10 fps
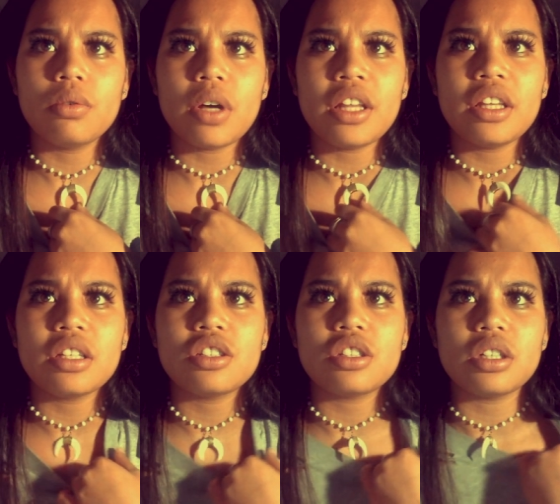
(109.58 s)
I think
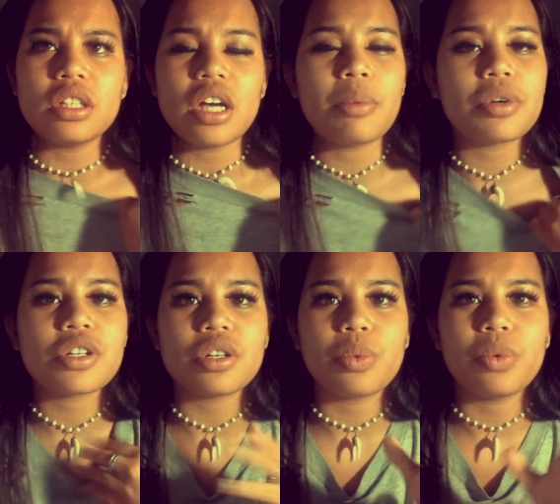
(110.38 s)
she, I'm not
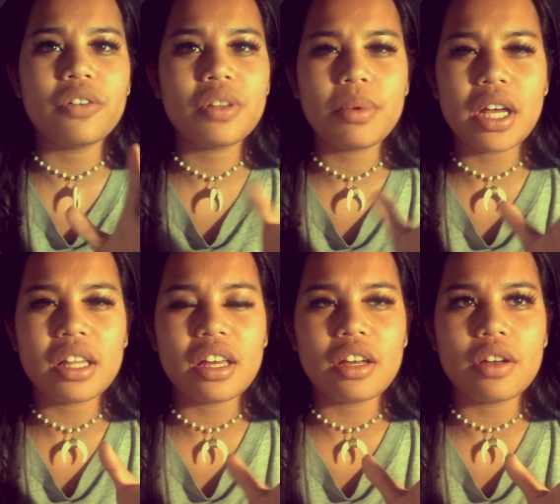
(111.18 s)
sure. One of them had
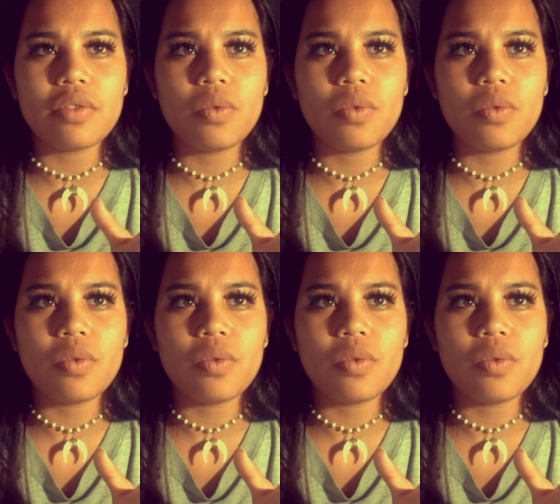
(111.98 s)
like a